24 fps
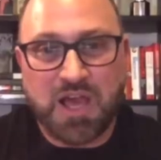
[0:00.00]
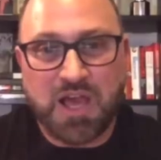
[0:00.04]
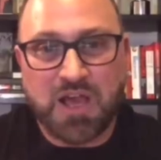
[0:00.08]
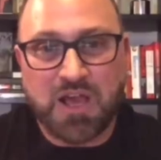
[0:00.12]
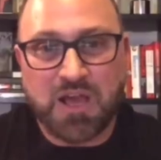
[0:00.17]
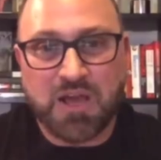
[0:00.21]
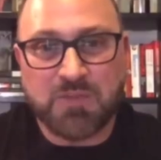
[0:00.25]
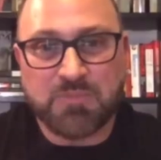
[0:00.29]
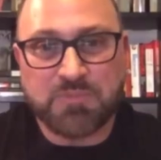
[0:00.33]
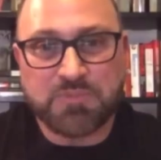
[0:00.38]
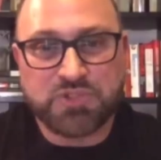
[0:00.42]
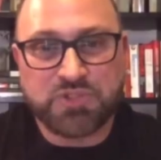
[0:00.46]

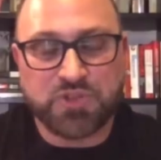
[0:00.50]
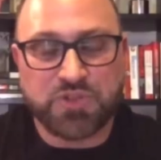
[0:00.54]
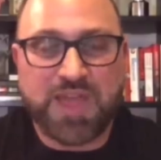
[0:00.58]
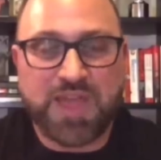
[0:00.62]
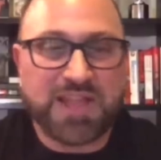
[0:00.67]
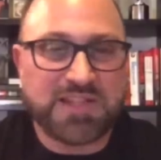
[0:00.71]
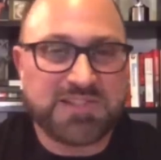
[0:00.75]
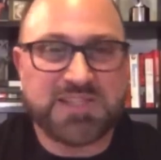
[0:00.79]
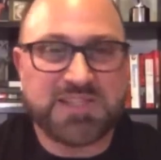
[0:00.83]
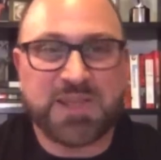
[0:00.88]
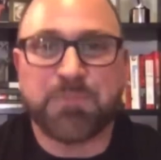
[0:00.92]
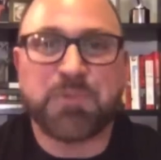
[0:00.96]
So
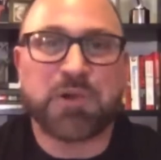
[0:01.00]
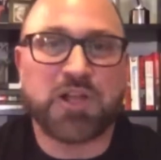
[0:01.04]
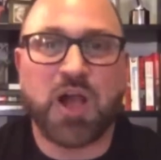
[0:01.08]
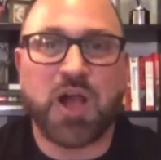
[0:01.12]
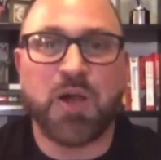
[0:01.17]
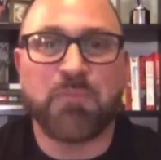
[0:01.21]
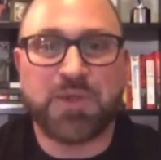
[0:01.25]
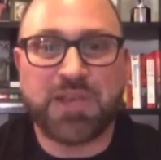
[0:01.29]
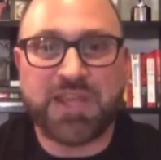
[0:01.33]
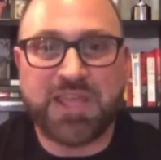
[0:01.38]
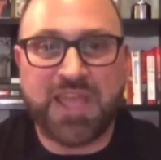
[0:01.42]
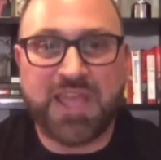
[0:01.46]
that separate
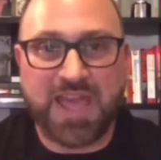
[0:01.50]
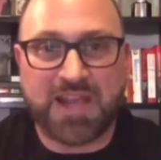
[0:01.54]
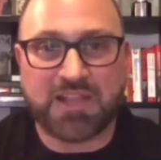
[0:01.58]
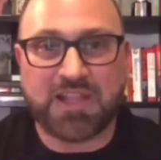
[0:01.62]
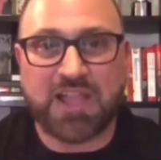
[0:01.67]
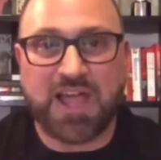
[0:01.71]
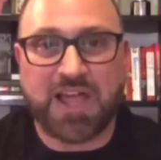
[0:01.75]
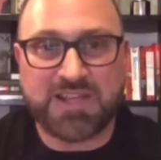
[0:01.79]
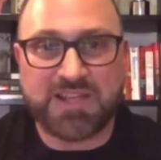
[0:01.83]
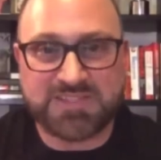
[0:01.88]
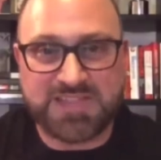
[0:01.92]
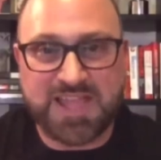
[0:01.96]
company had a
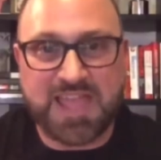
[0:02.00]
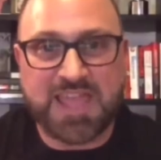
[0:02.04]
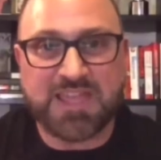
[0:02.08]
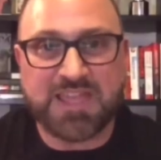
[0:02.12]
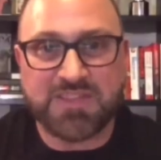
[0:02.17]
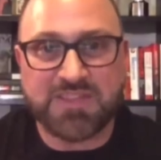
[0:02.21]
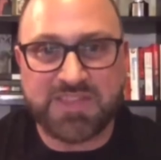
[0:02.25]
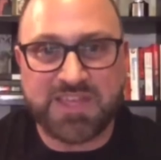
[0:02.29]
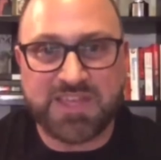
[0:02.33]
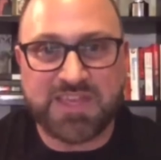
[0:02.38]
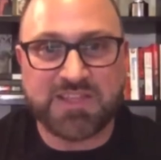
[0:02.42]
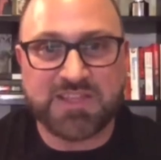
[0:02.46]
lot of say
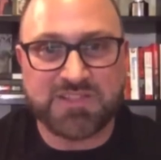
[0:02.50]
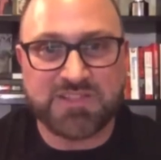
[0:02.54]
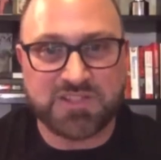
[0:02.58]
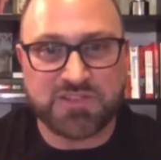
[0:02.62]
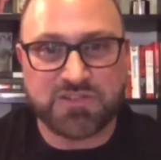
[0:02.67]
in things,